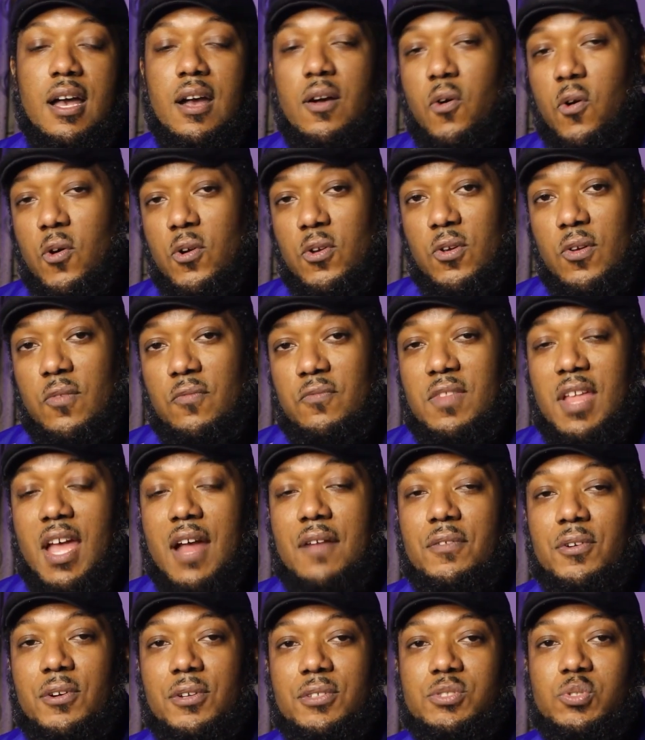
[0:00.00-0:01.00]
or you've
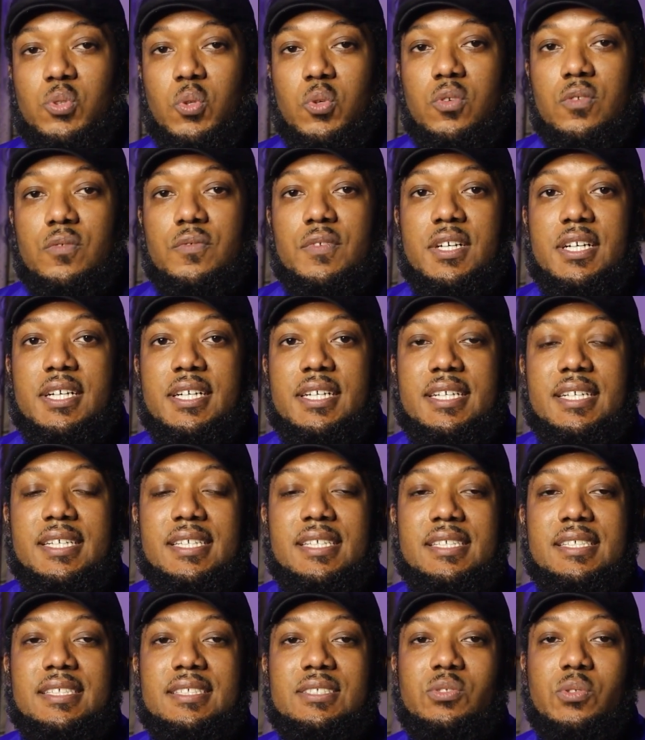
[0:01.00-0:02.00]
never sort
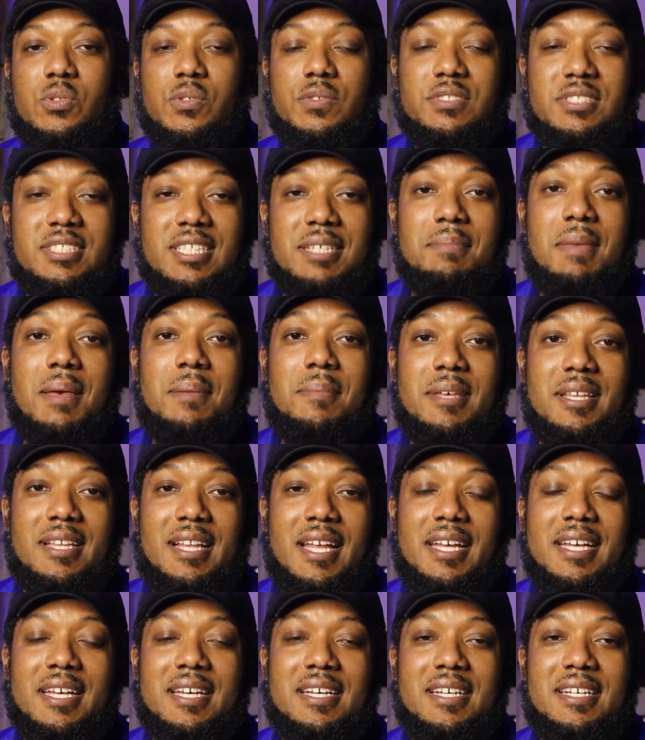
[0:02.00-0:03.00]
of seen maybe
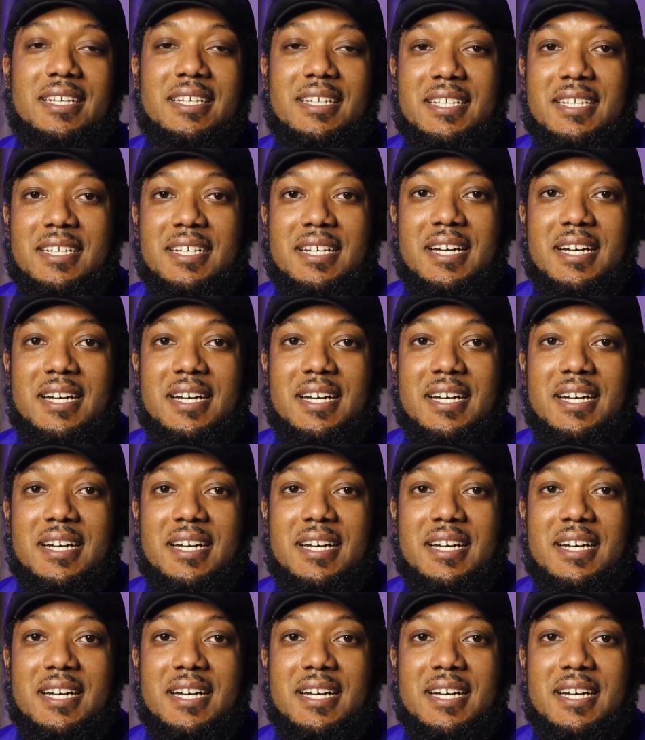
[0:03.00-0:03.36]
like a